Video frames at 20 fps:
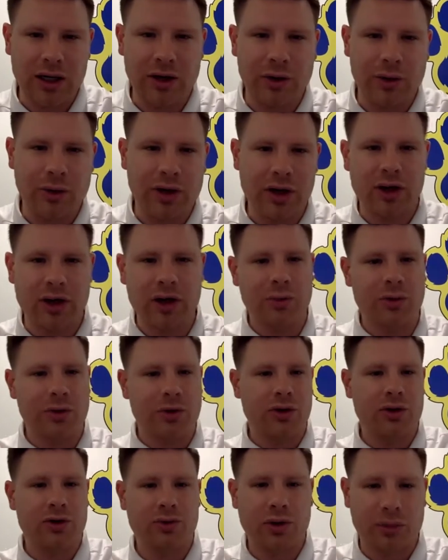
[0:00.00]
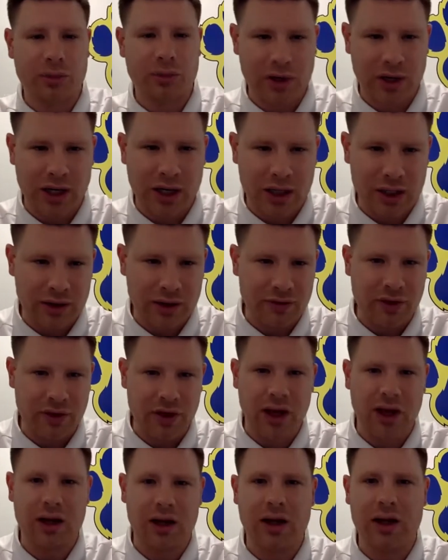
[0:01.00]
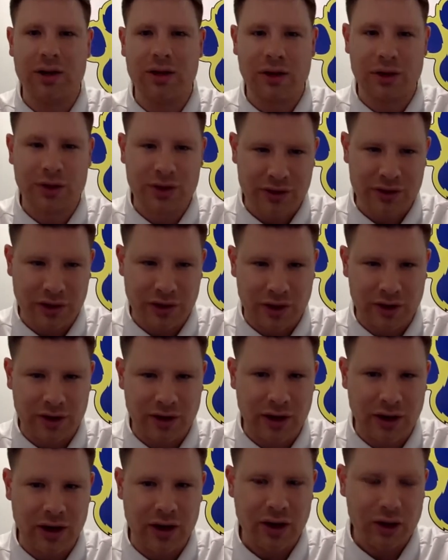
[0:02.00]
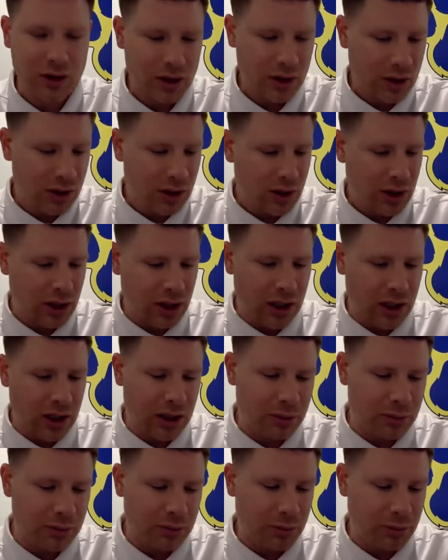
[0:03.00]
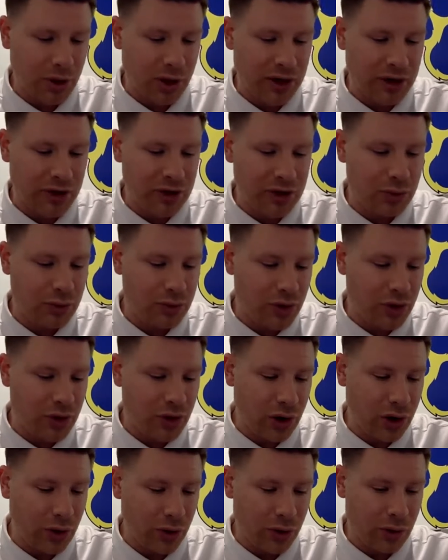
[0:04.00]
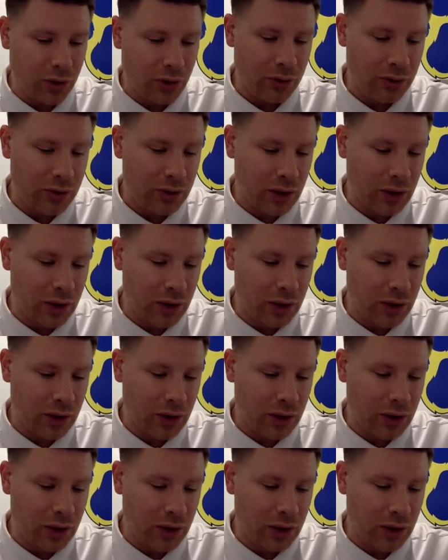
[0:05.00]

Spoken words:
I know we had a couple girls want to play hockey for that on their start date, but I do know